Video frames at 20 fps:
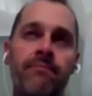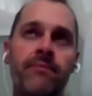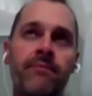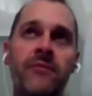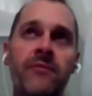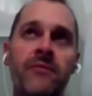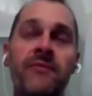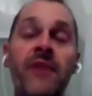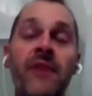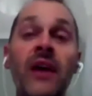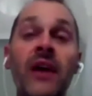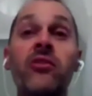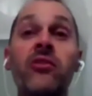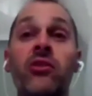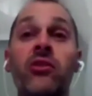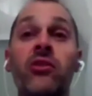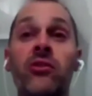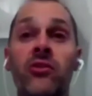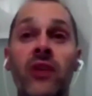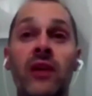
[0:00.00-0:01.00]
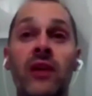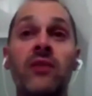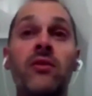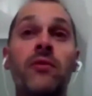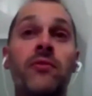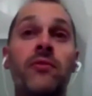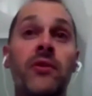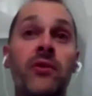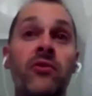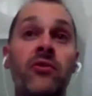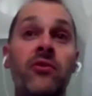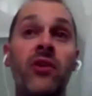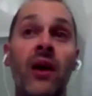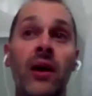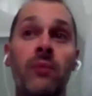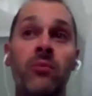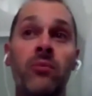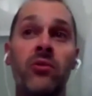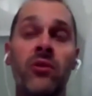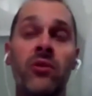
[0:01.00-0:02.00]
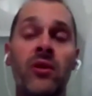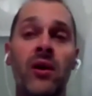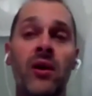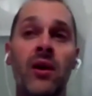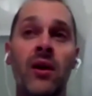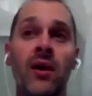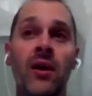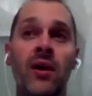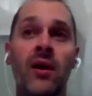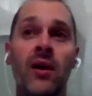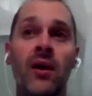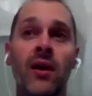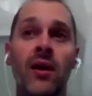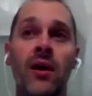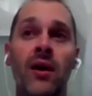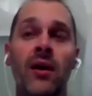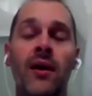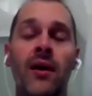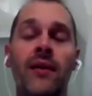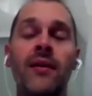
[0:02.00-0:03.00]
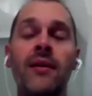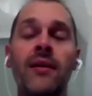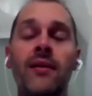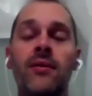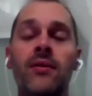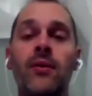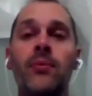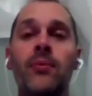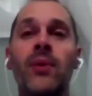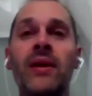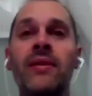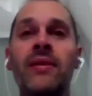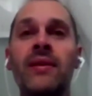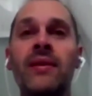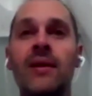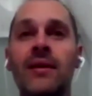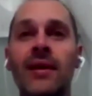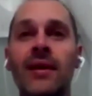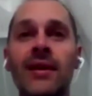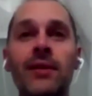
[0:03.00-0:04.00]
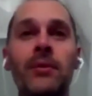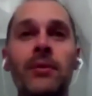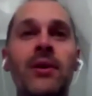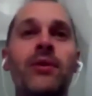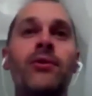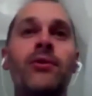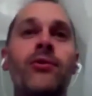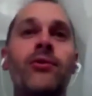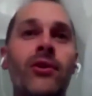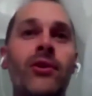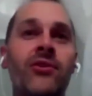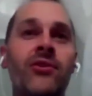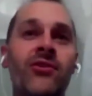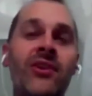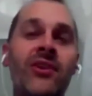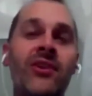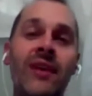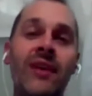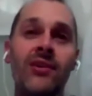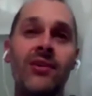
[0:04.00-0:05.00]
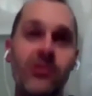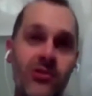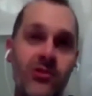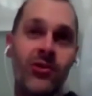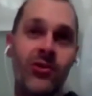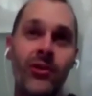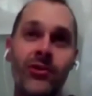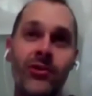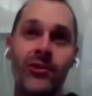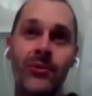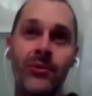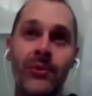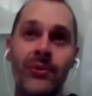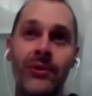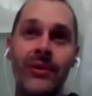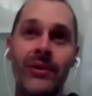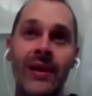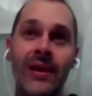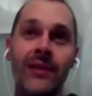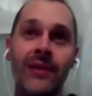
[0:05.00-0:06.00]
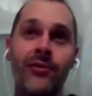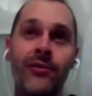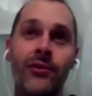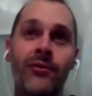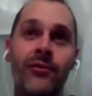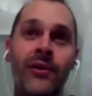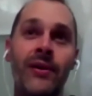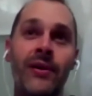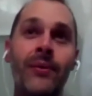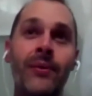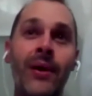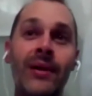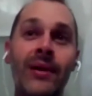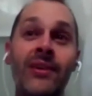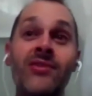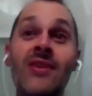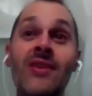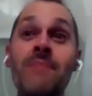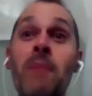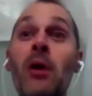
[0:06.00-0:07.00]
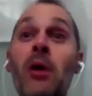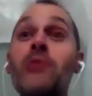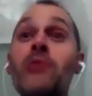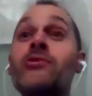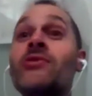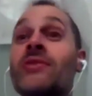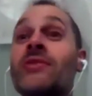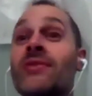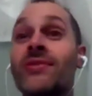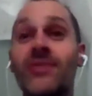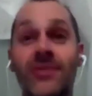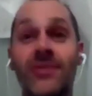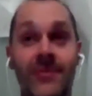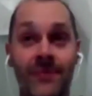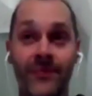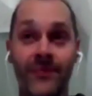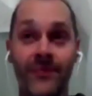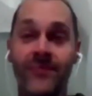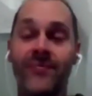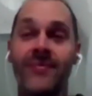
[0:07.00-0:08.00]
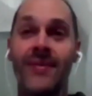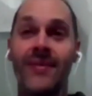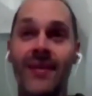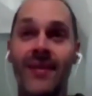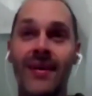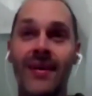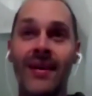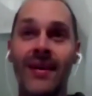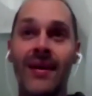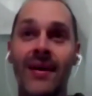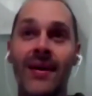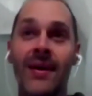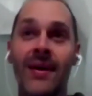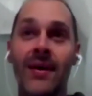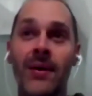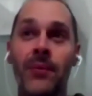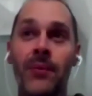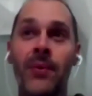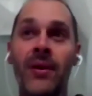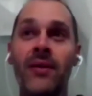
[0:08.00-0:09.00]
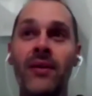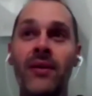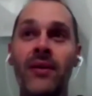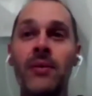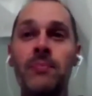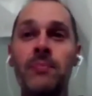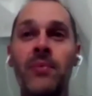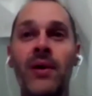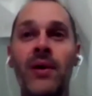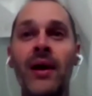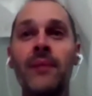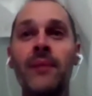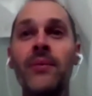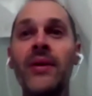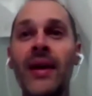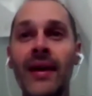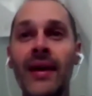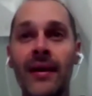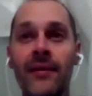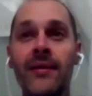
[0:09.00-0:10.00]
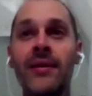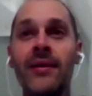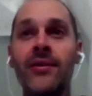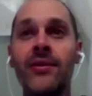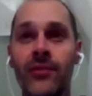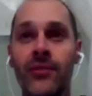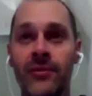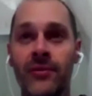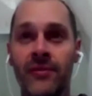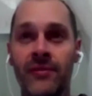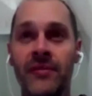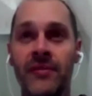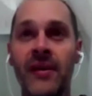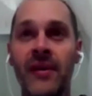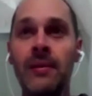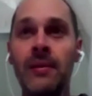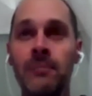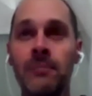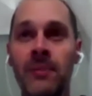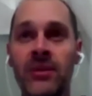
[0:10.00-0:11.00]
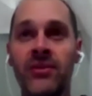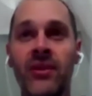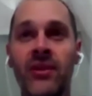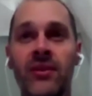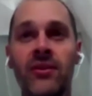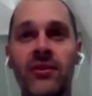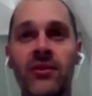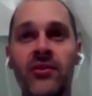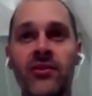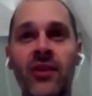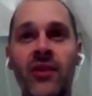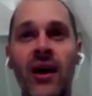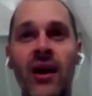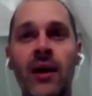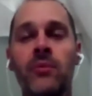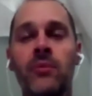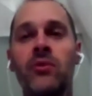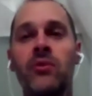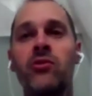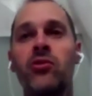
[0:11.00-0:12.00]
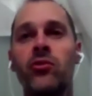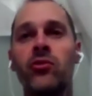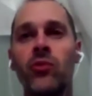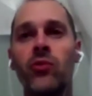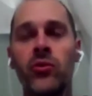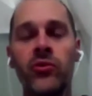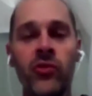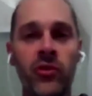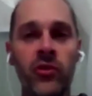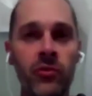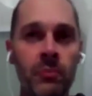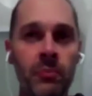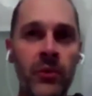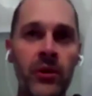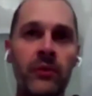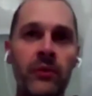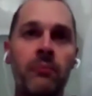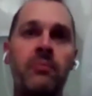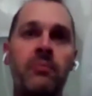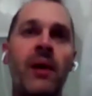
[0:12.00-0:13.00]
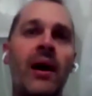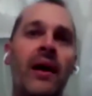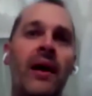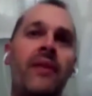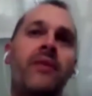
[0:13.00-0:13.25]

functions at different times. And I think the one that anyone who's got teenage children will relate to very well is emotions. One of the primary areas of development at this time, which is also spurned by